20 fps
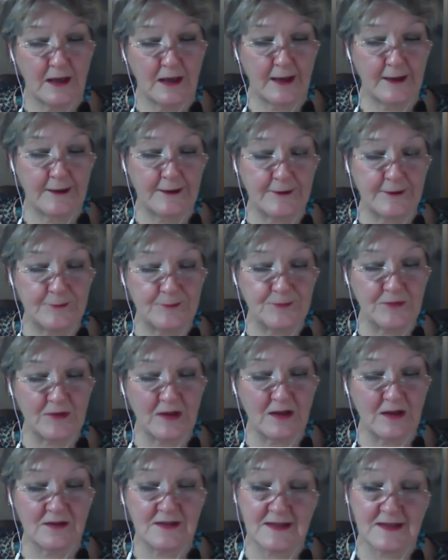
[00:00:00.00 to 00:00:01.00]
Um,
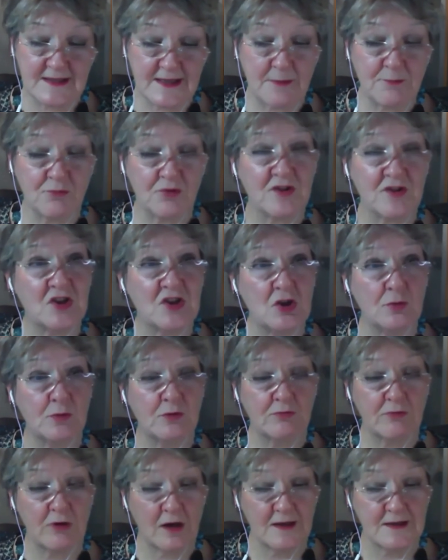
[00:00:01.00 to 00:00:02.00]
December is Human
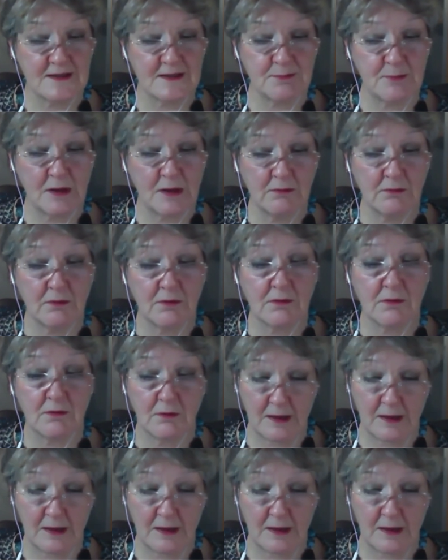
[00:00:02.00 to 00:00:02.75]
Rights Month,